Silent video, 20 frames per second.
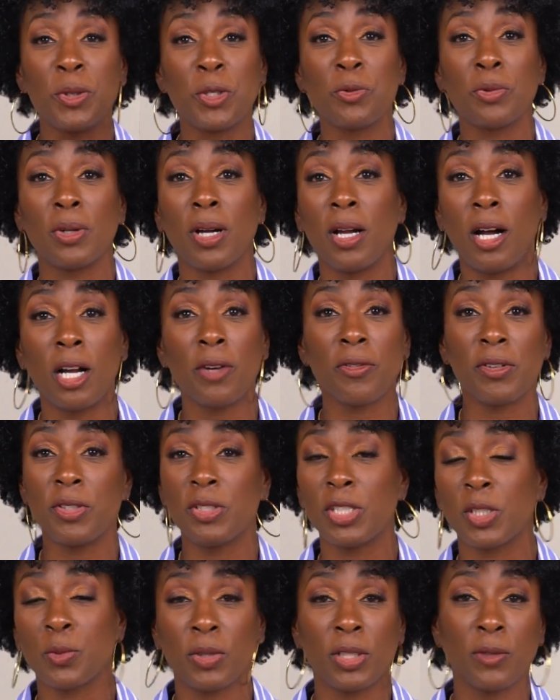but you were hungry, you
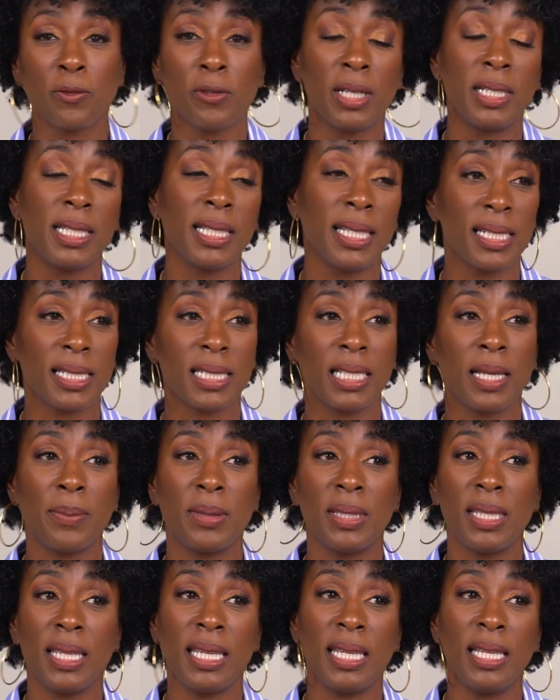just wanted to run and get
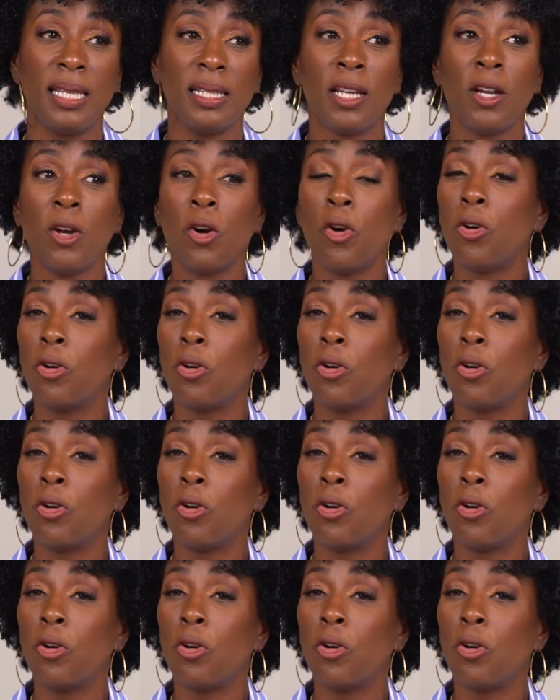something to eat.